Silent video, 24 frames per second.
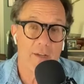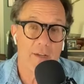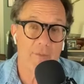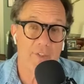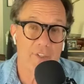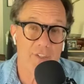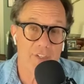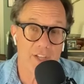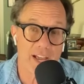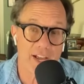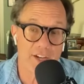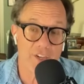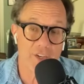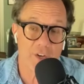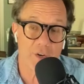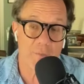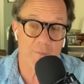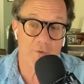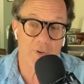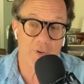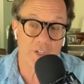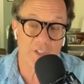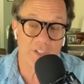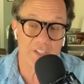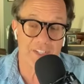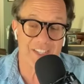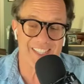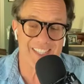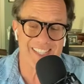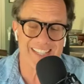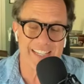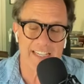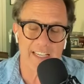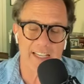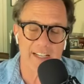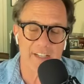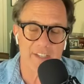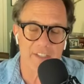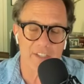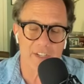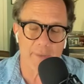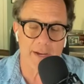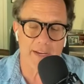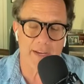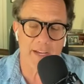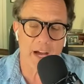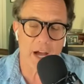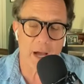/PricklyCity and see
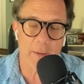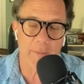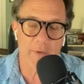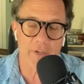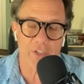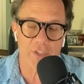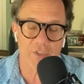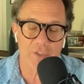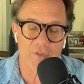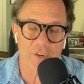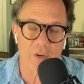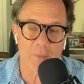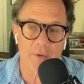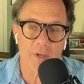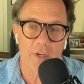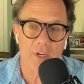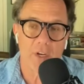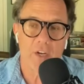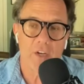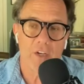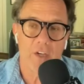my comic strip.